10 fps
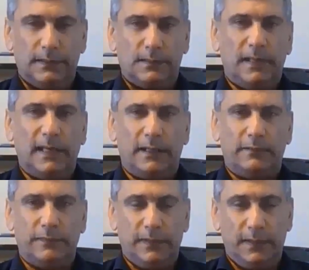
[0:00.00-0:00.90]
this may
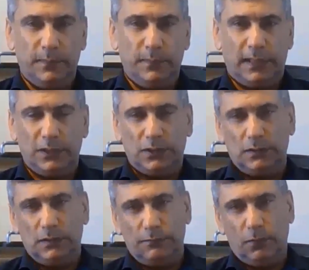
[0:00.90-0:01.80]
have
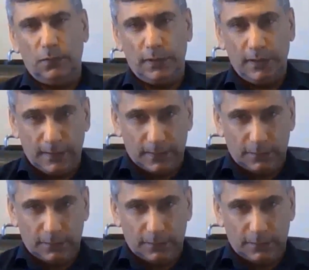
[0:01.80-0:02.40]
implications for